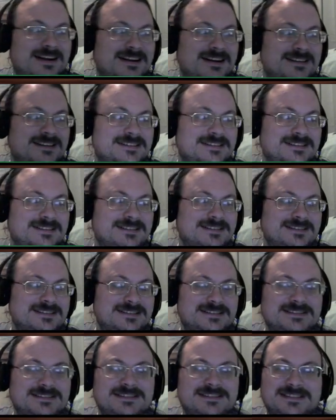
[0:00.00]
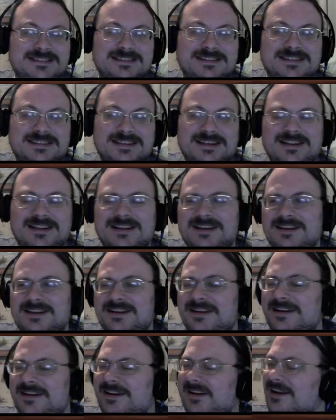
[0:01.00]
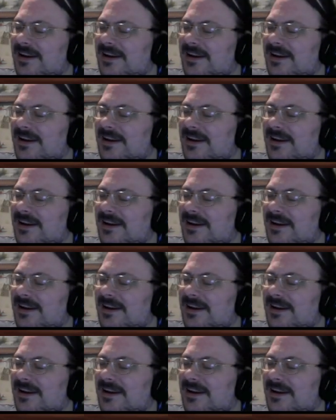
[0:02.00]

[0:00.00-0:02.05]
But yeah, we found a portal,